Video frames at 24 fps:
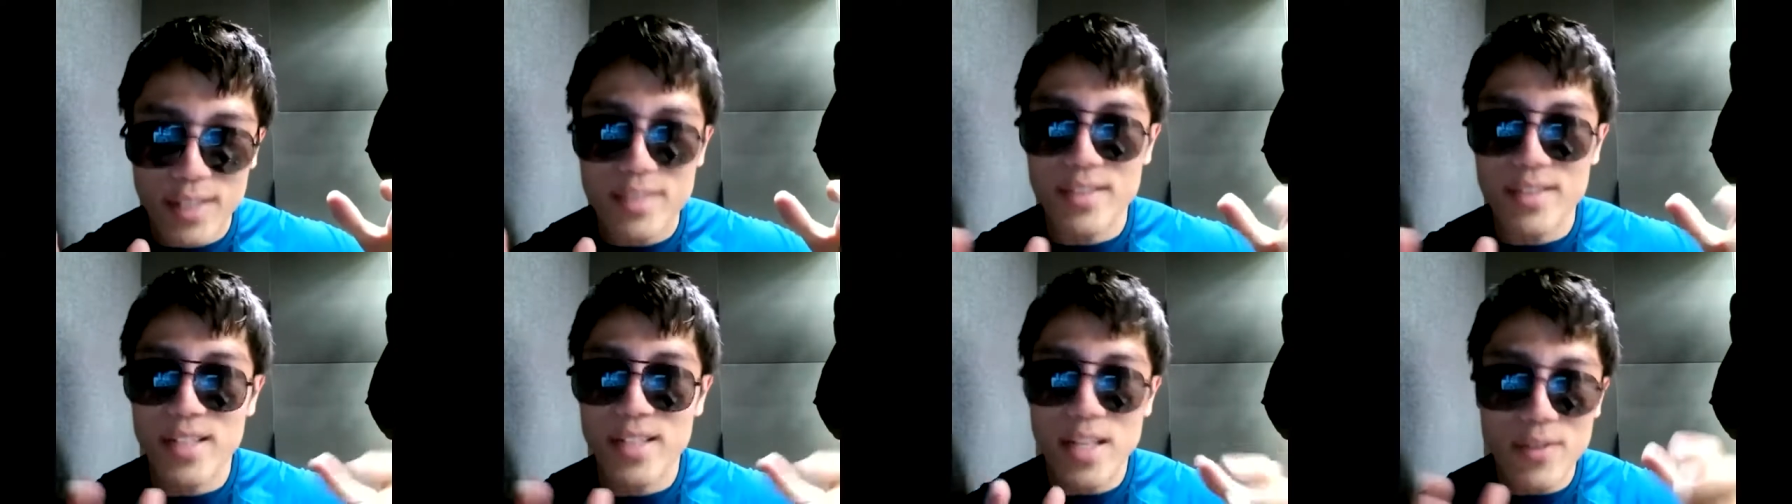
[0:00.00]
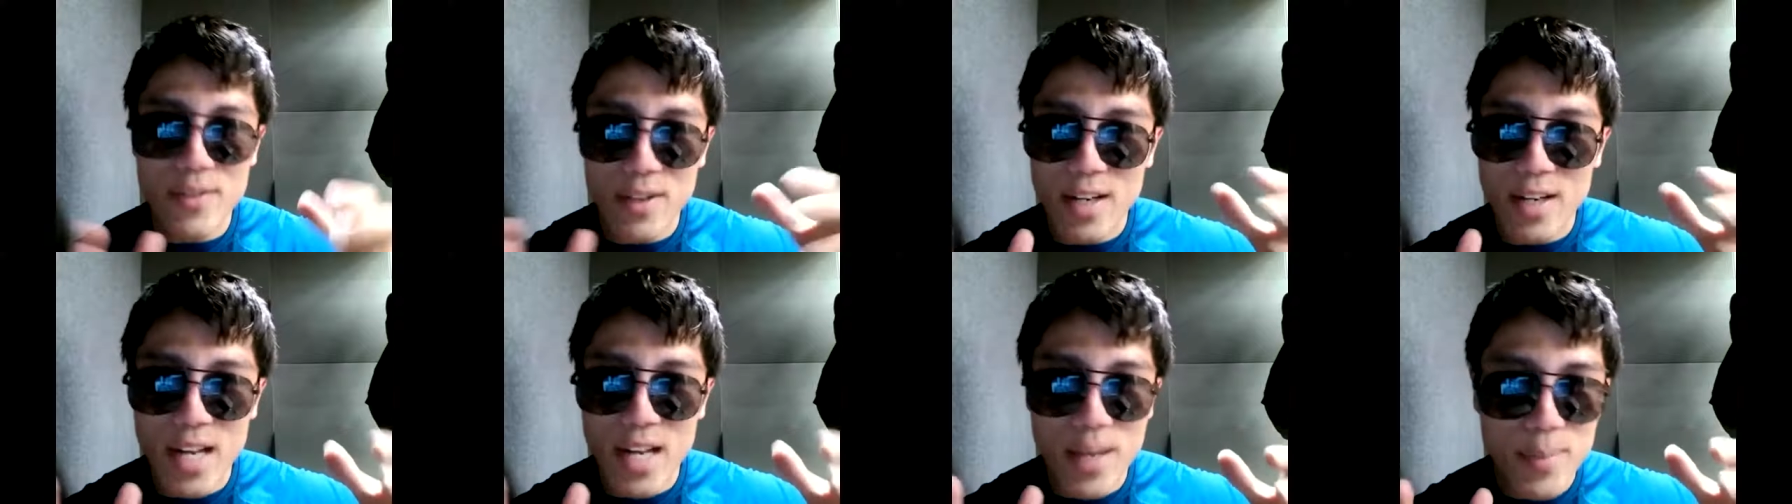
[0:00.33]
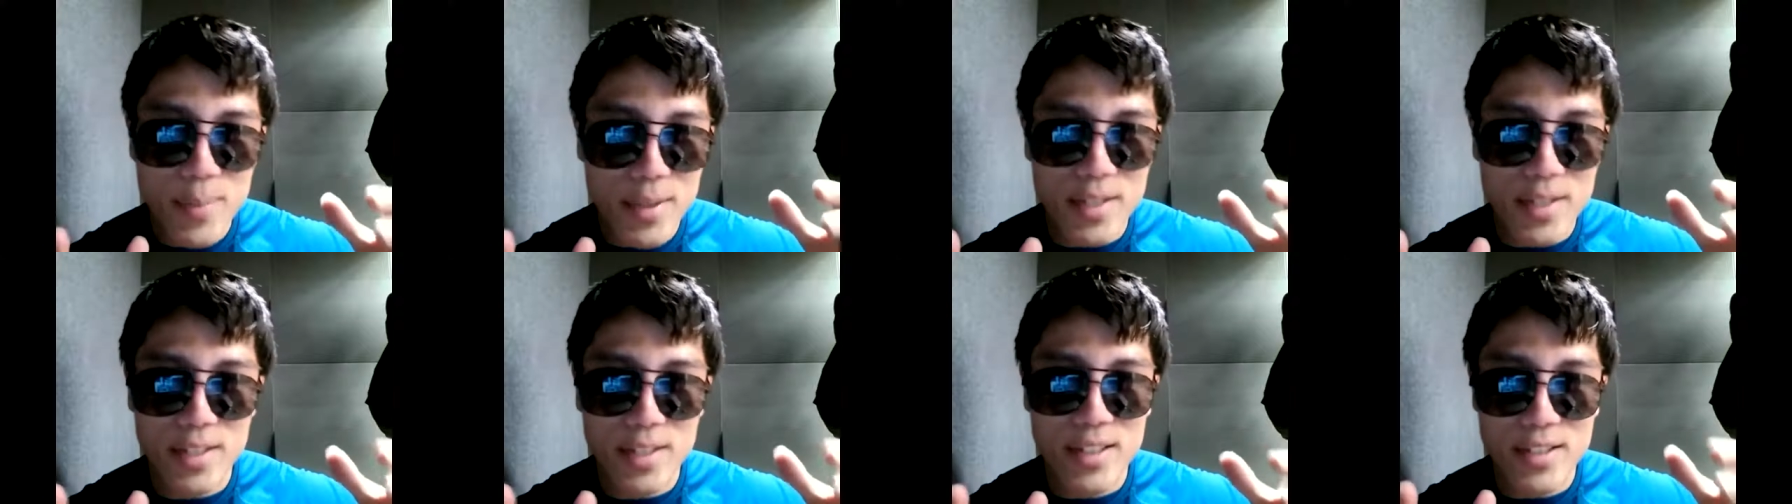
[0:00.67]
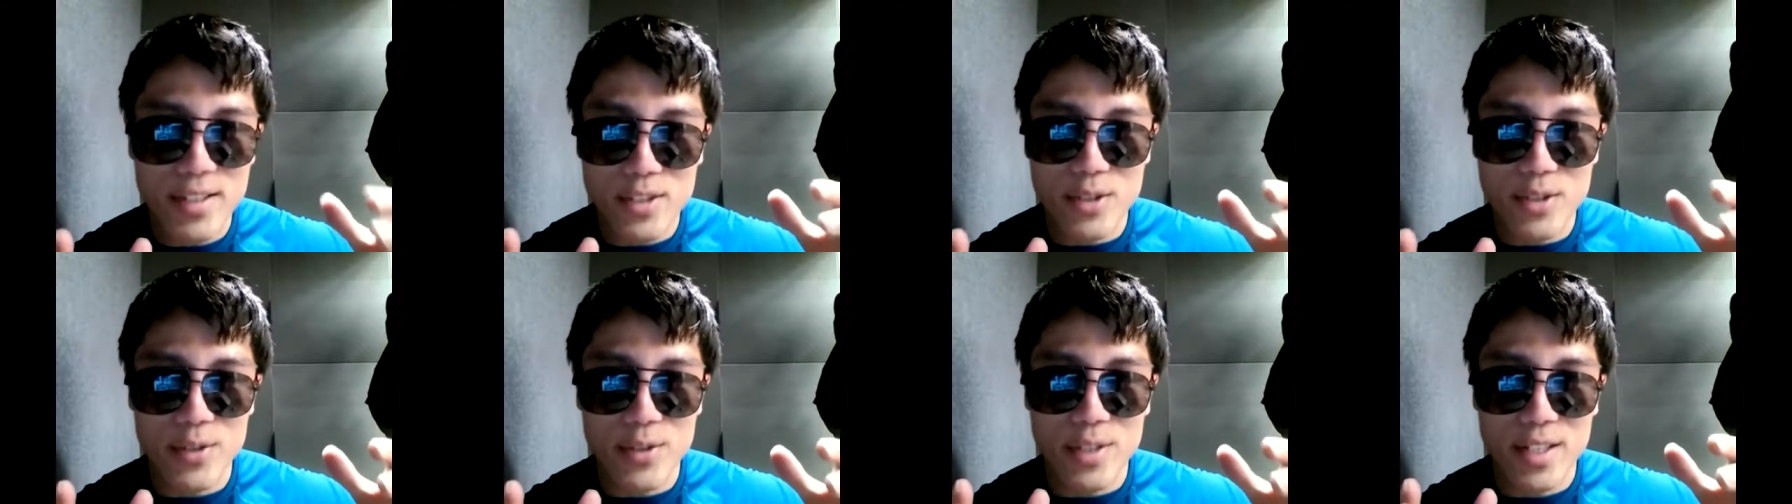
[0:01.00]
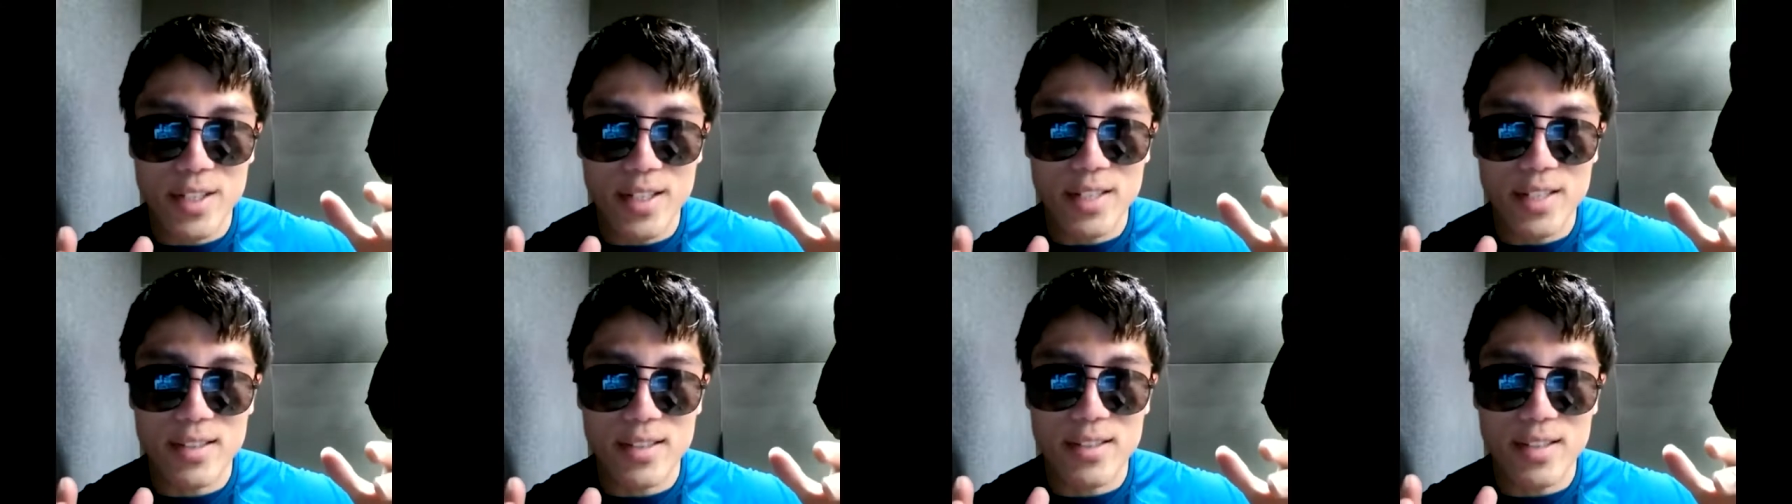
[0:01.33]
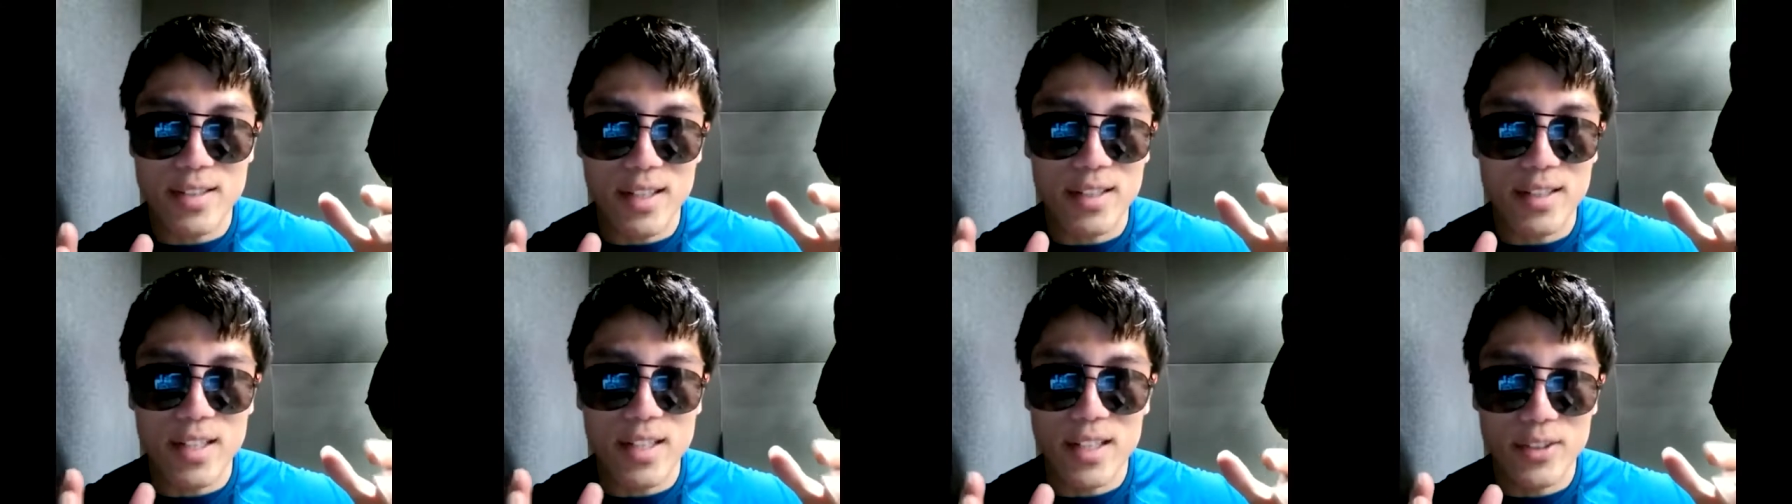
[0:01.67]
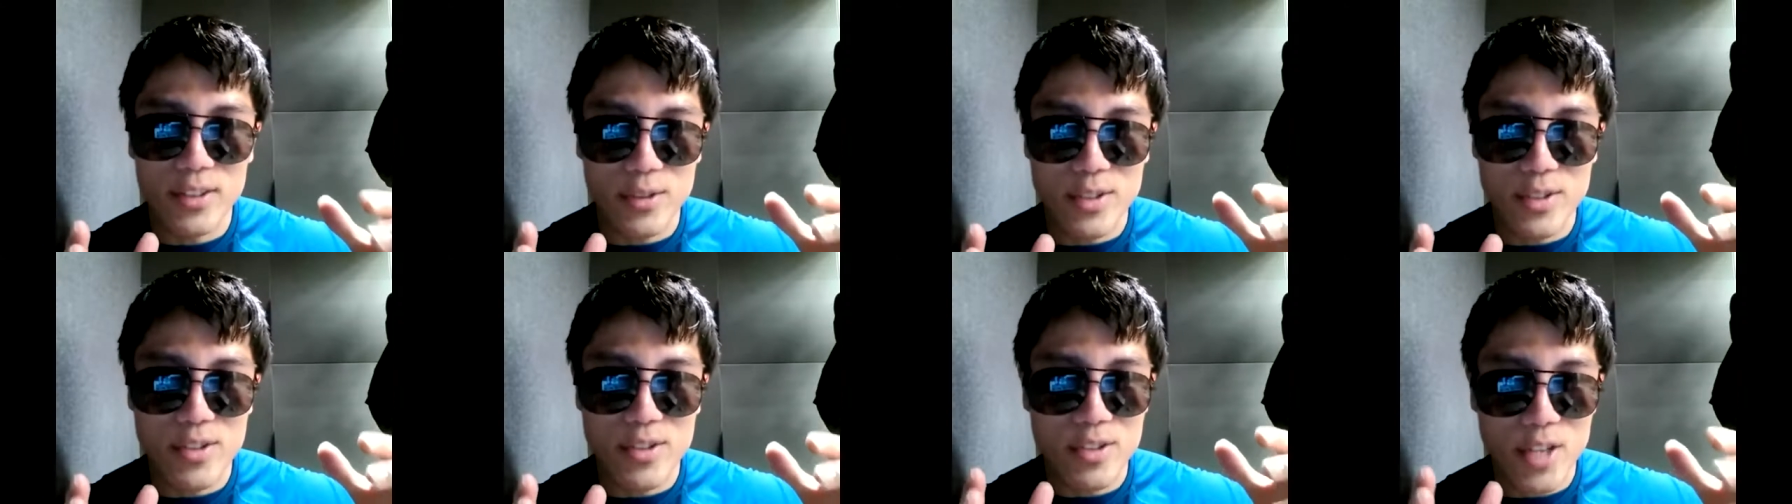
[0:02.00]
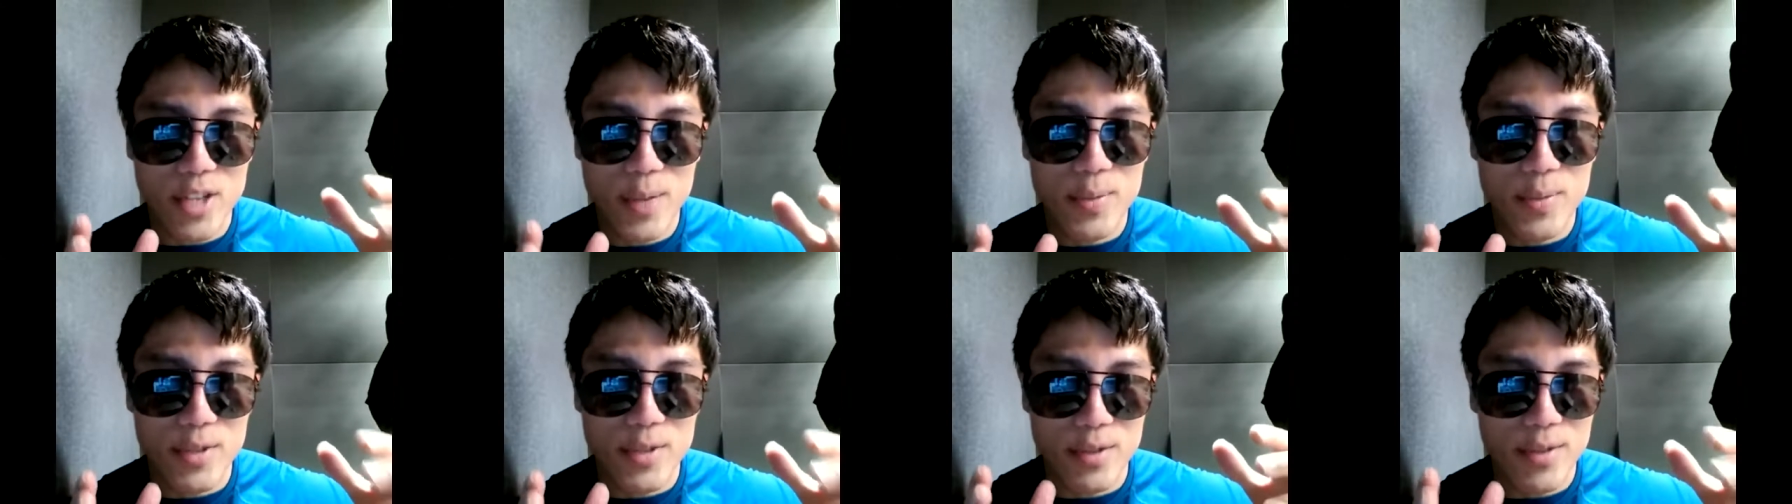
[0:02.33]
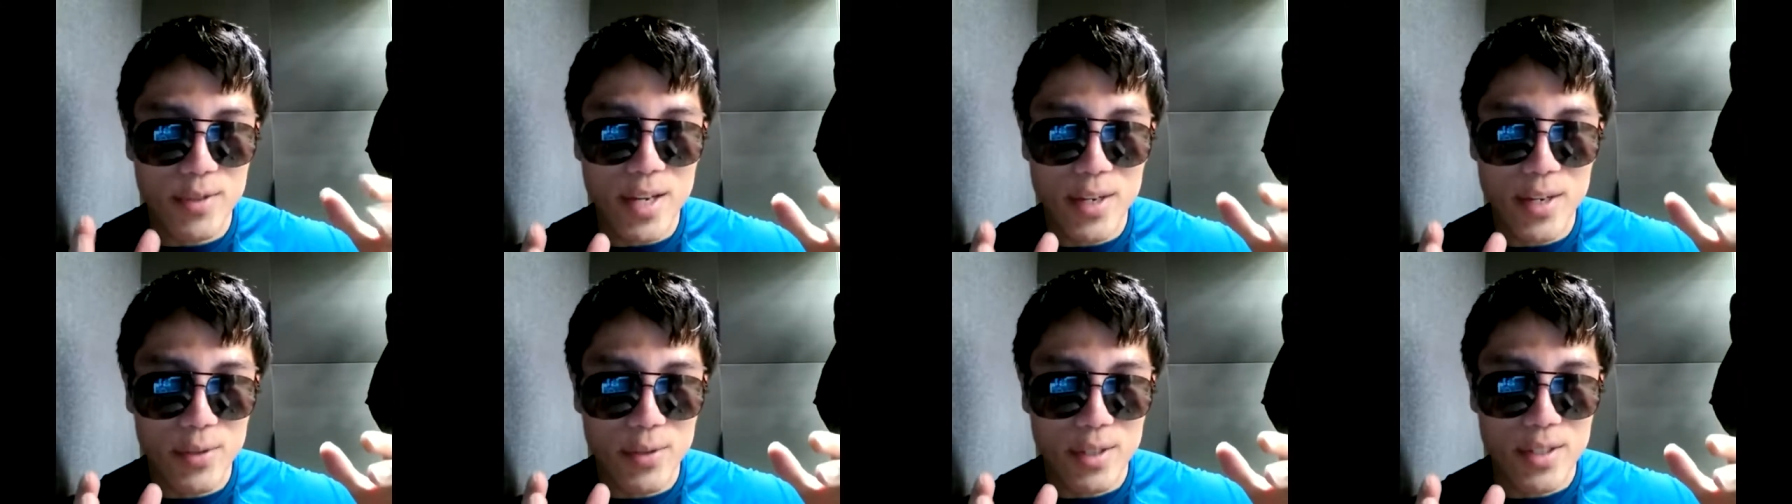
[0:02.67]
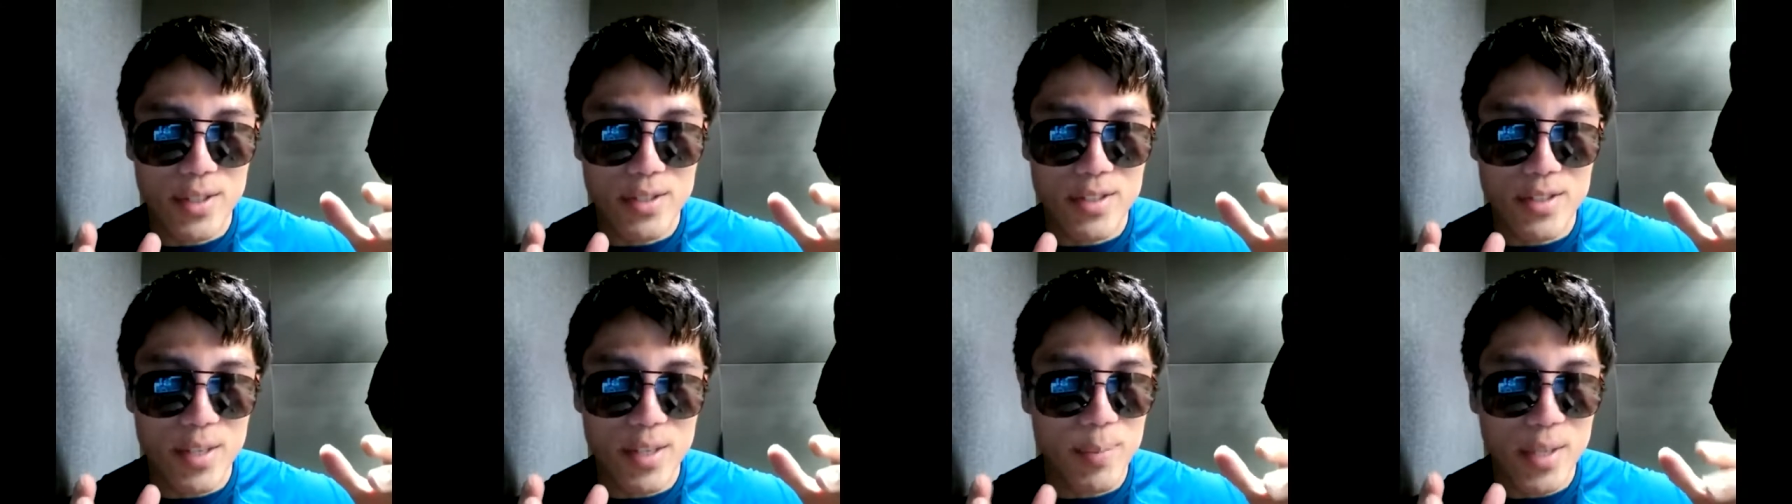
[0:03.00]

It's never happened in history that a country stops a virus,